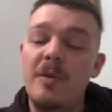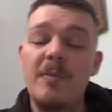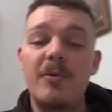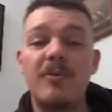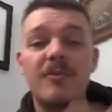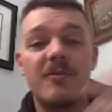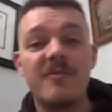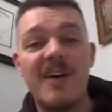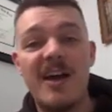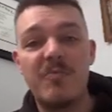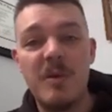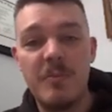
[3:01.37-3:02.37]
people,
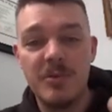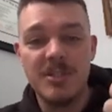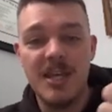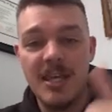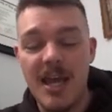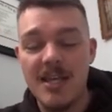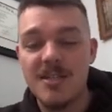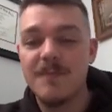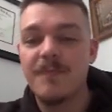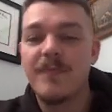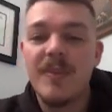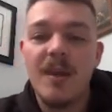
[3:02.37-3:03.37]
5 people say yes.
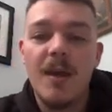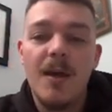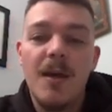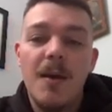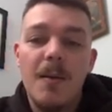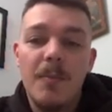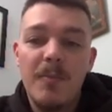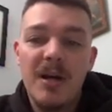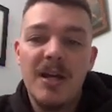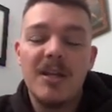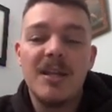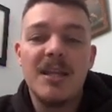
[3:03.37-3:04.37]

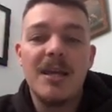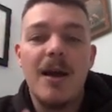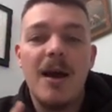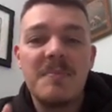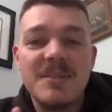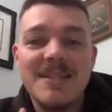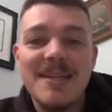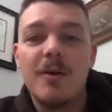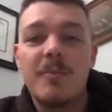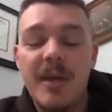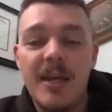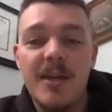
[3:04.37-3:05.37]
But the
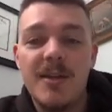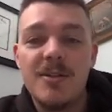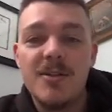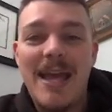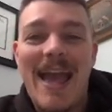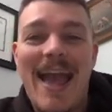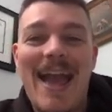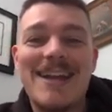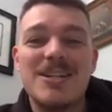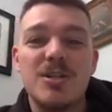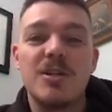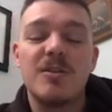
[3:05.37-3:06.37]
upsell page
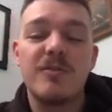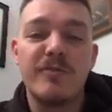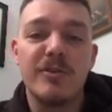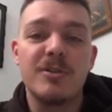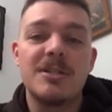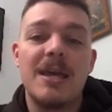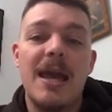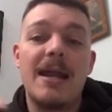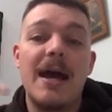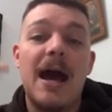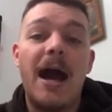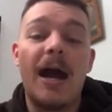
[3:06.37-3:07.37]
actually converts at a
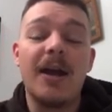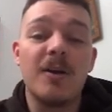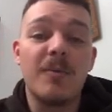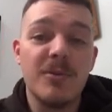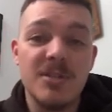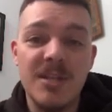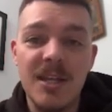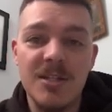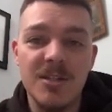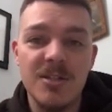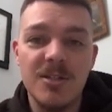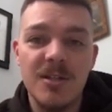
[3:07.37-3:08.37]
higher
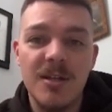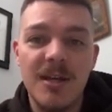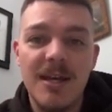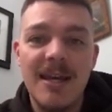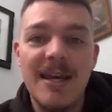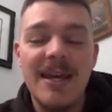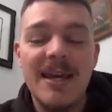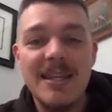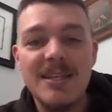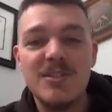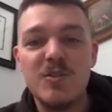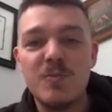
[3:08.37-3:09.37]
percentage.
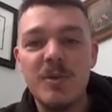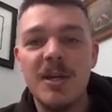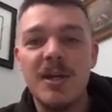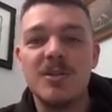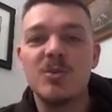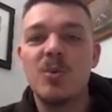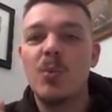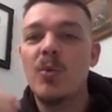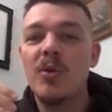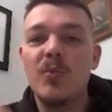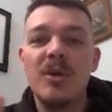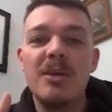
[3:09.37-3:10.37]
This is because
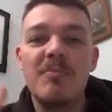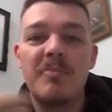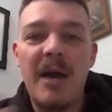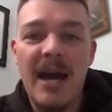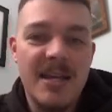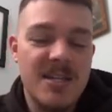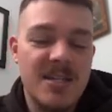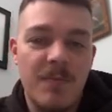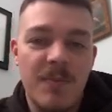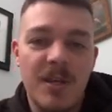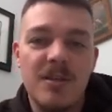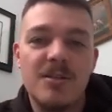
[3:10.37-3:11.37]
when we buy
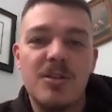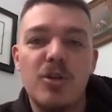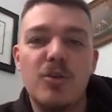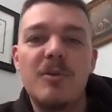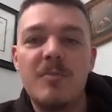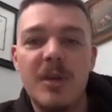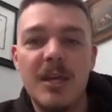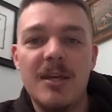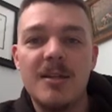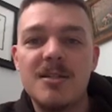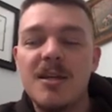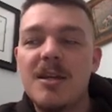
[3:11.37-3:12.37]
something as human
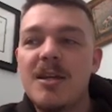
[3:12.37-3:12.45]
beings,